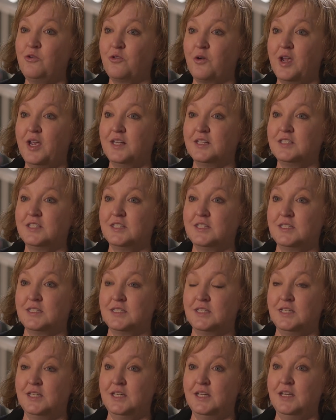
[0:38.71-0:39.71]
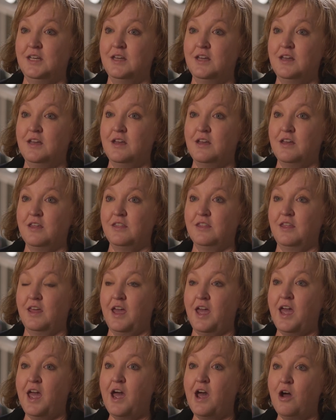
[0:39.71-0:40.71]
great to see
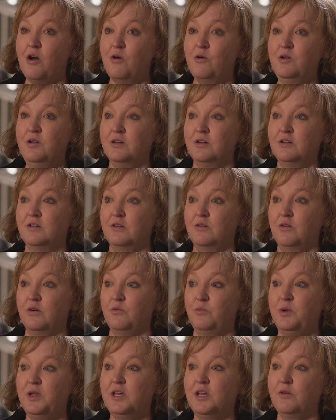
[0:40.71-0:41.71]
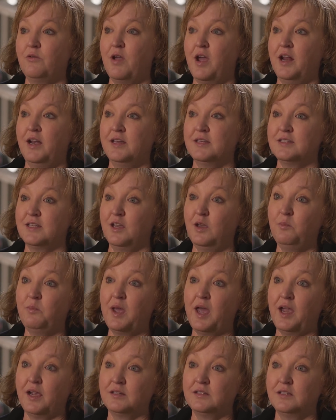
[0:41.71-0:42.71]
how We Can Ride has
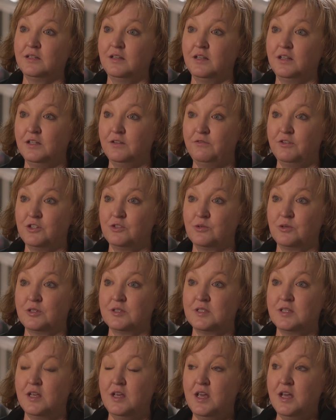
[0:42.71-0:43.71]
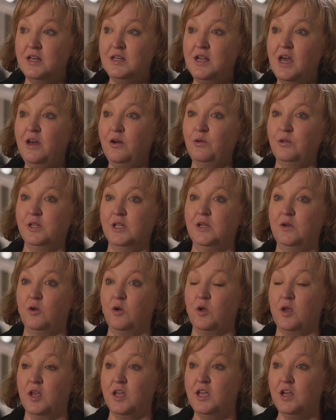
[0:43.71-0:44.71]
impacted individuals, not
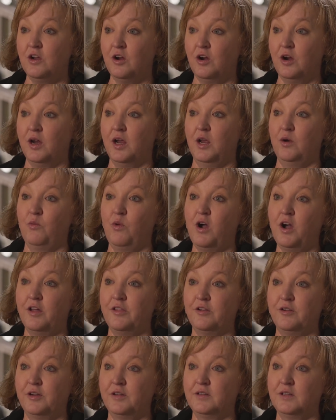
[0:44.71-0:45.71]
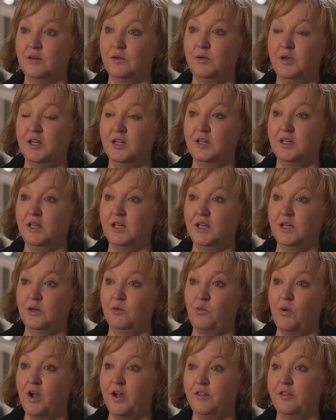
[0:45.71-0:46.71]
only here and while they're in the arena
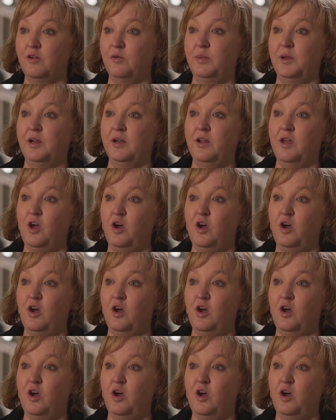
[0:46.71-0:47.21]
and while they're being